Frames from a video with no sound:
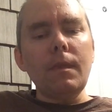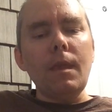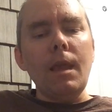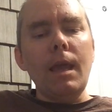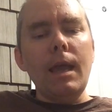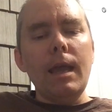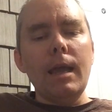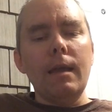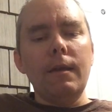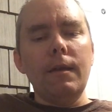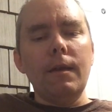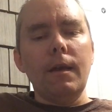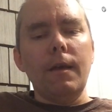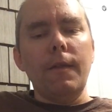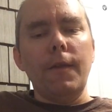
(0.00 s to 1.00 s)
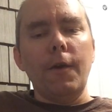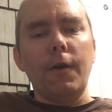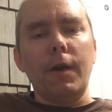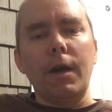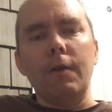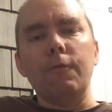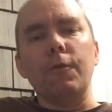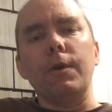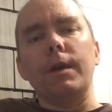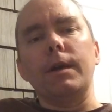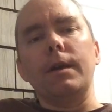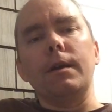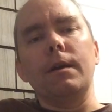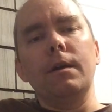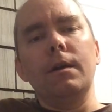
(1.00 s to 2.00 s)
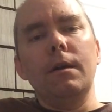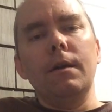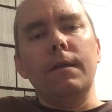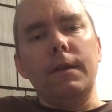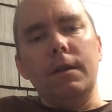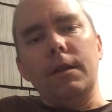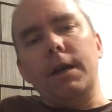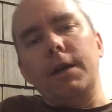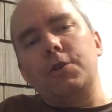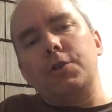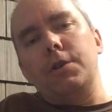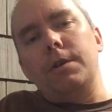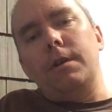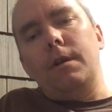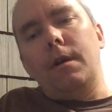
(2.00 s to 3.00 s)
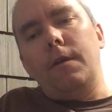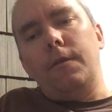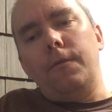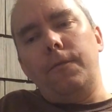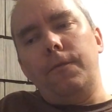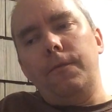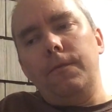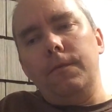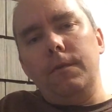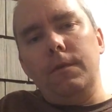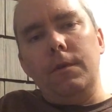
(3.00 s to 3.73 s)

And they're covering the election of